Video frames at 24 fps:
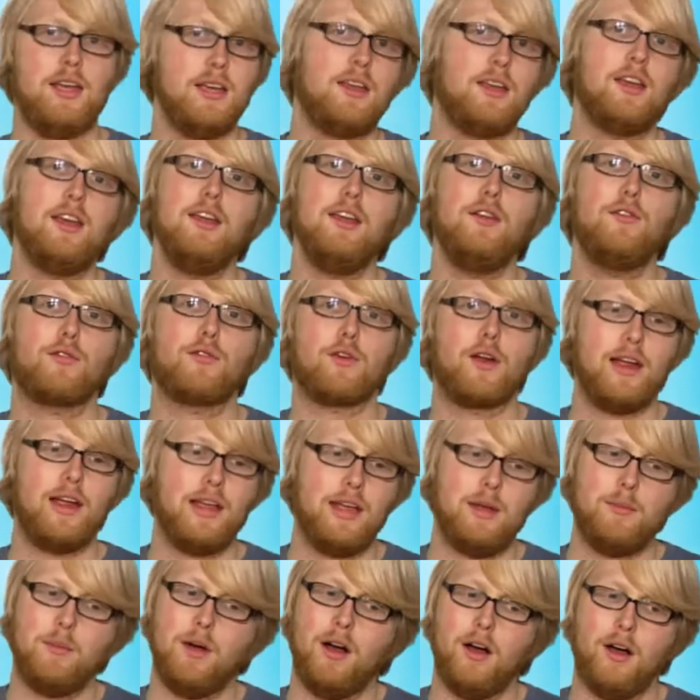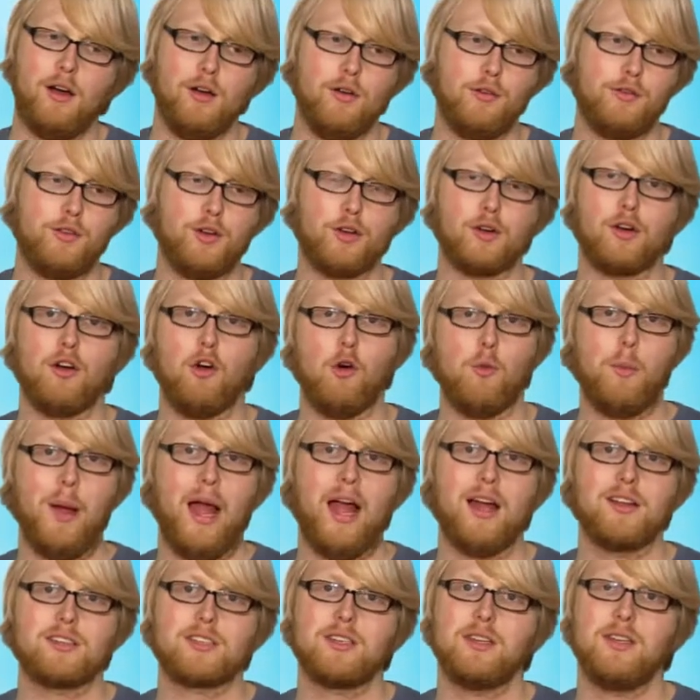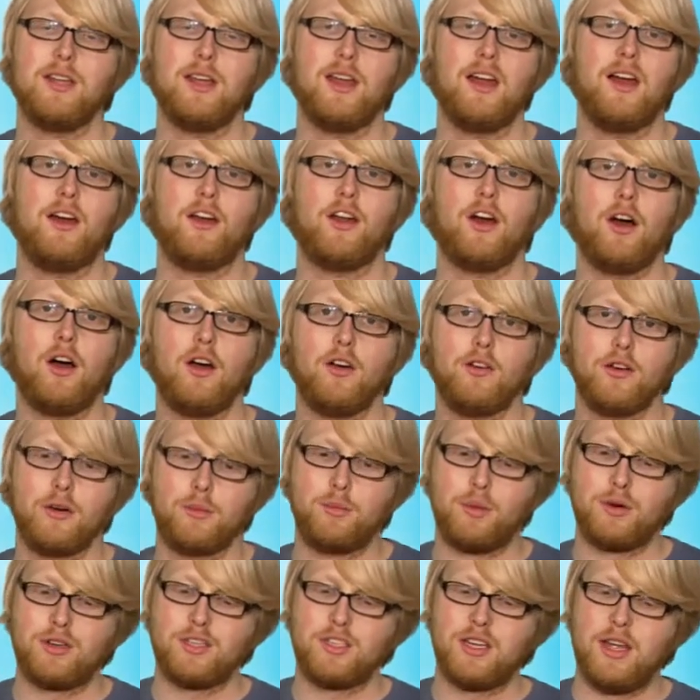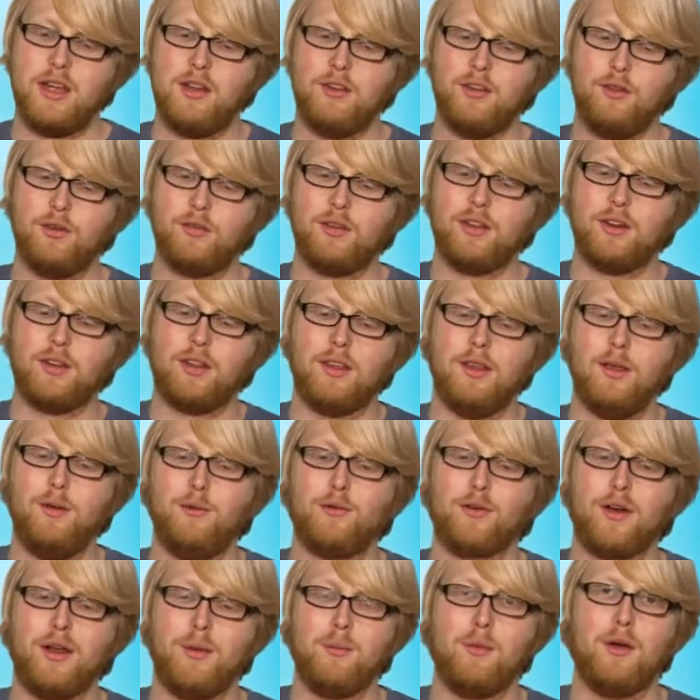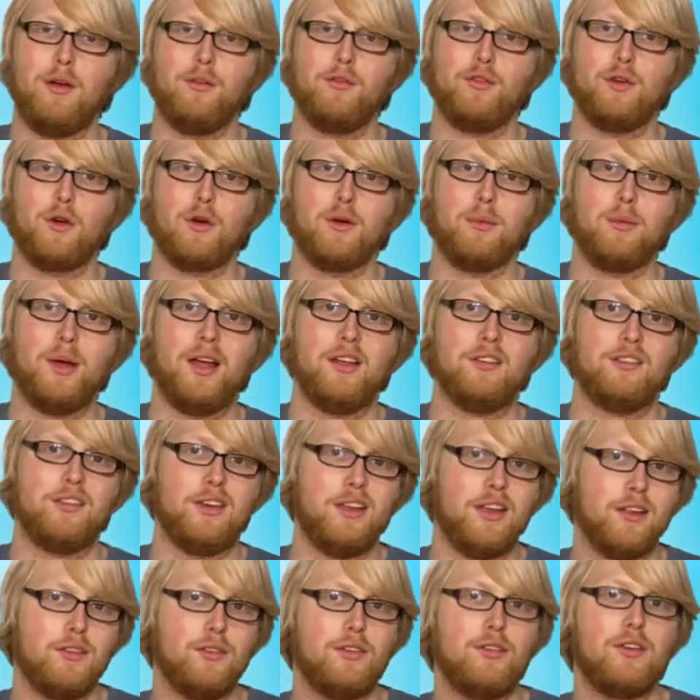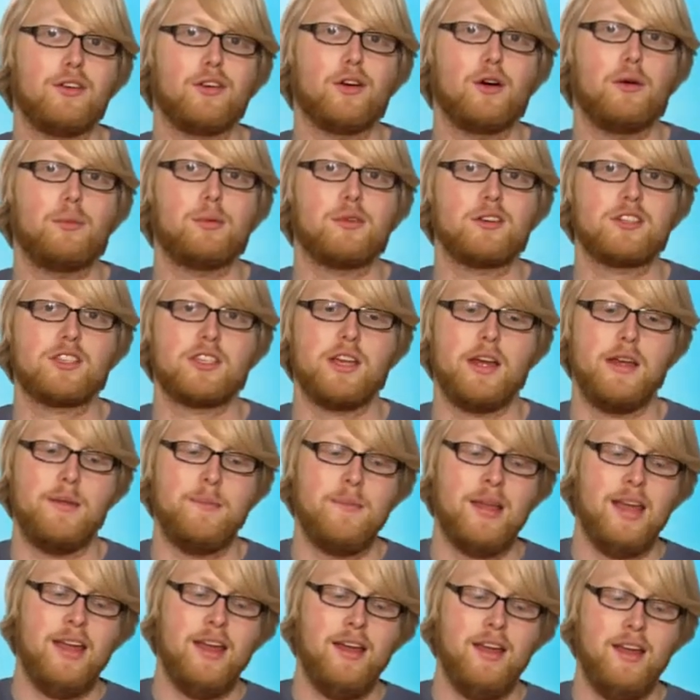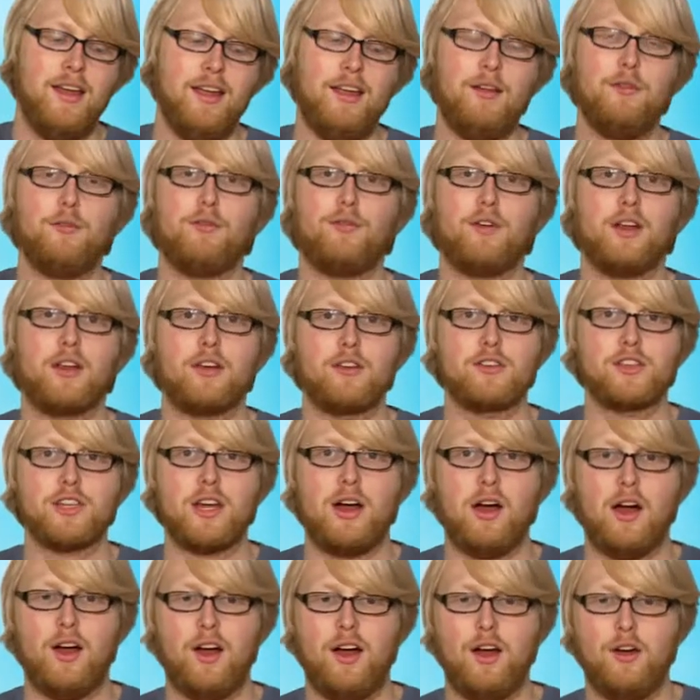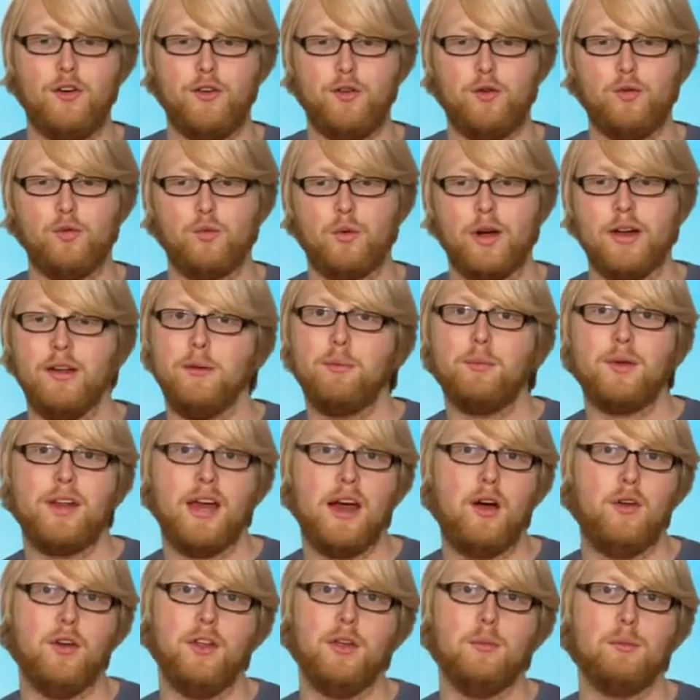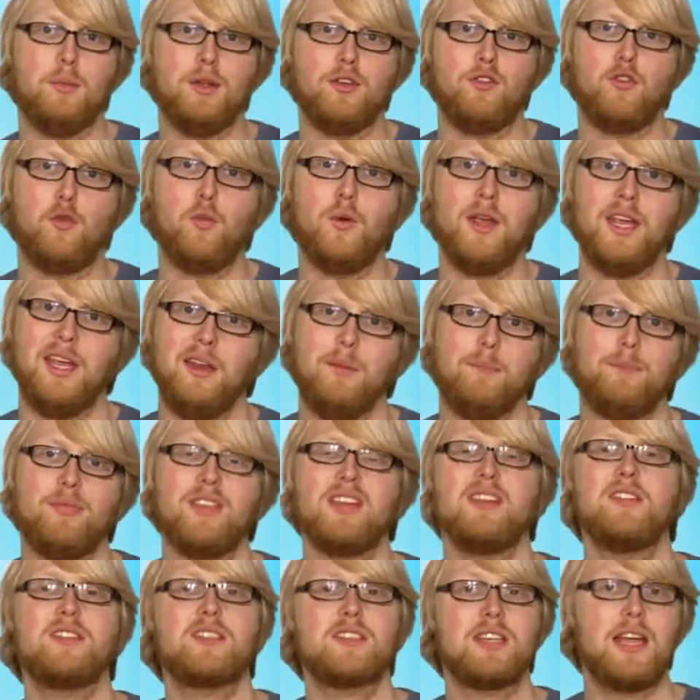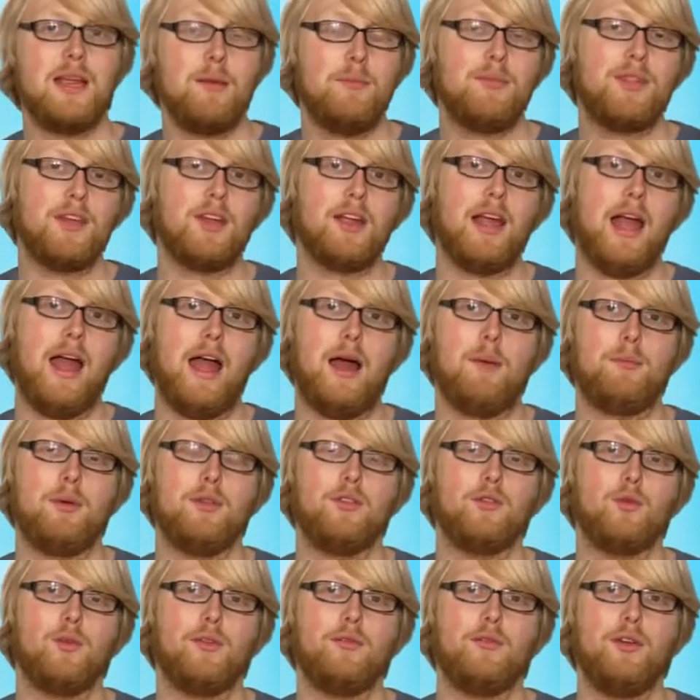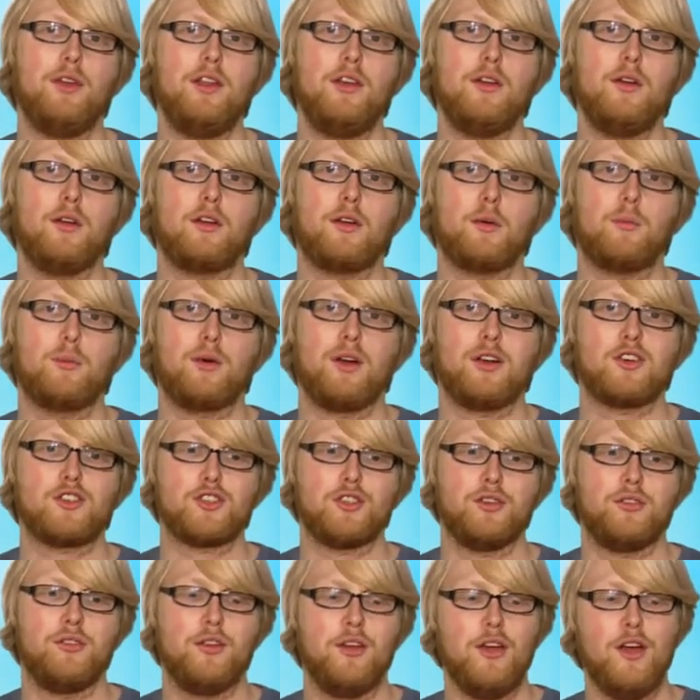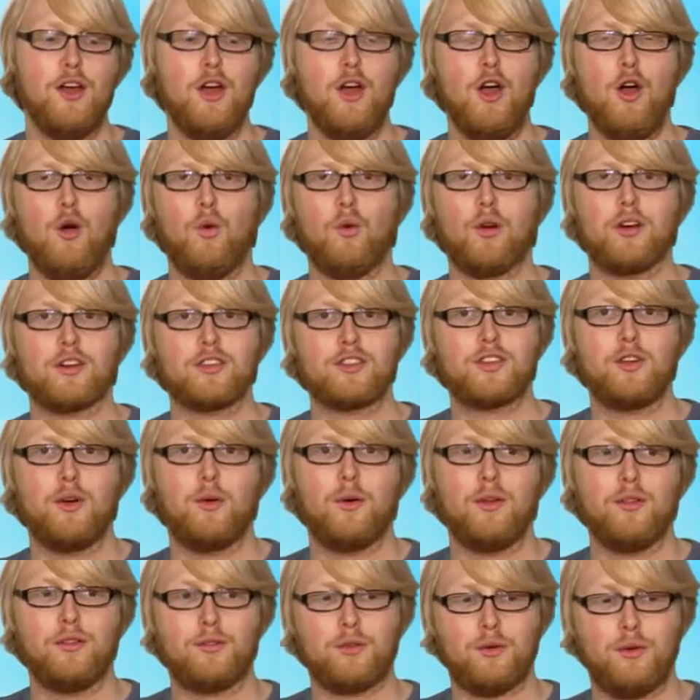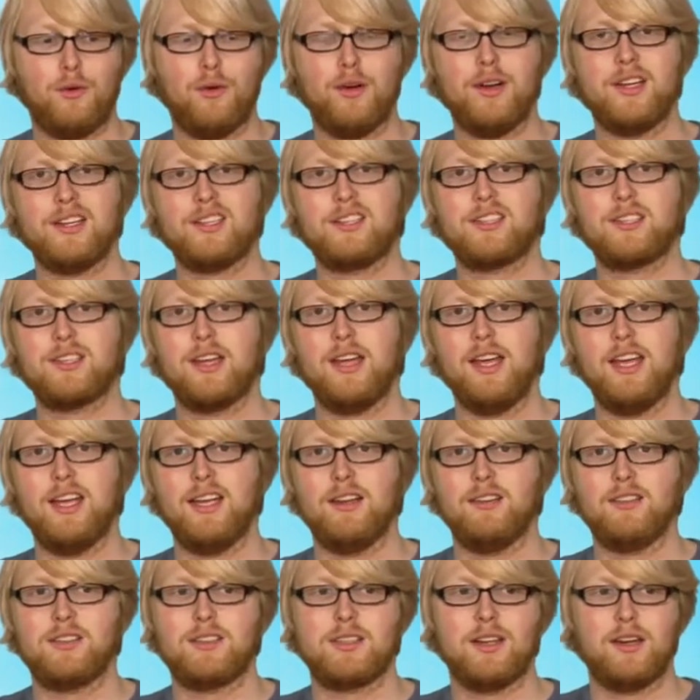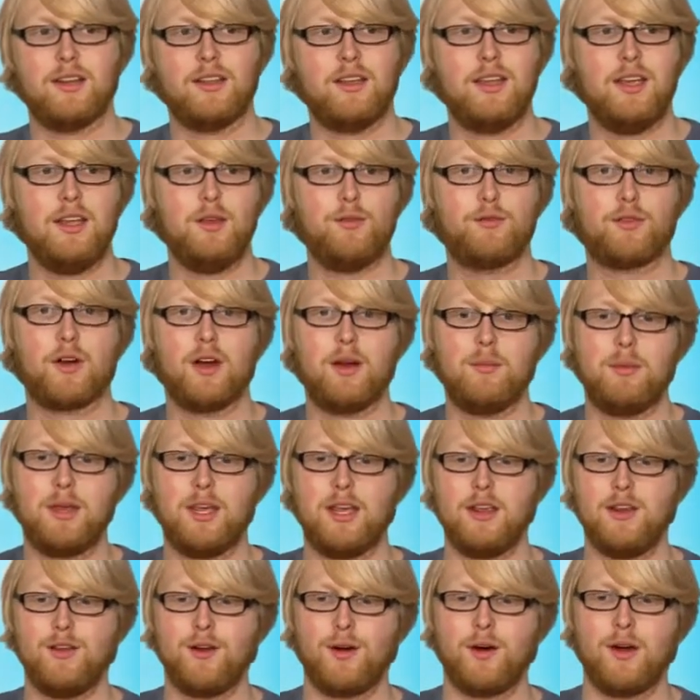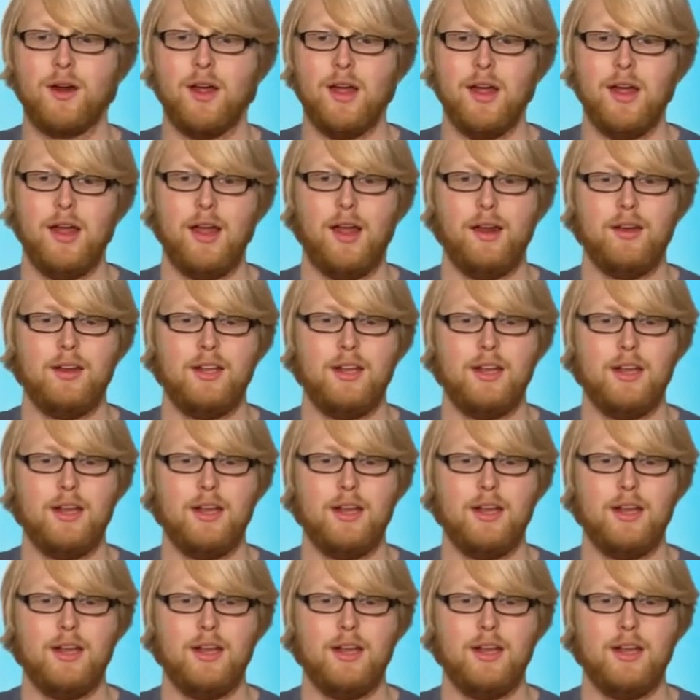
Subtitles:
keyframe of your opacity at 100% and you set a keyframe of your opacity at 0%, it figures out how to ramp down in between. The same thing happens with video compression, where it's going through and it's saying set a keyframe here, and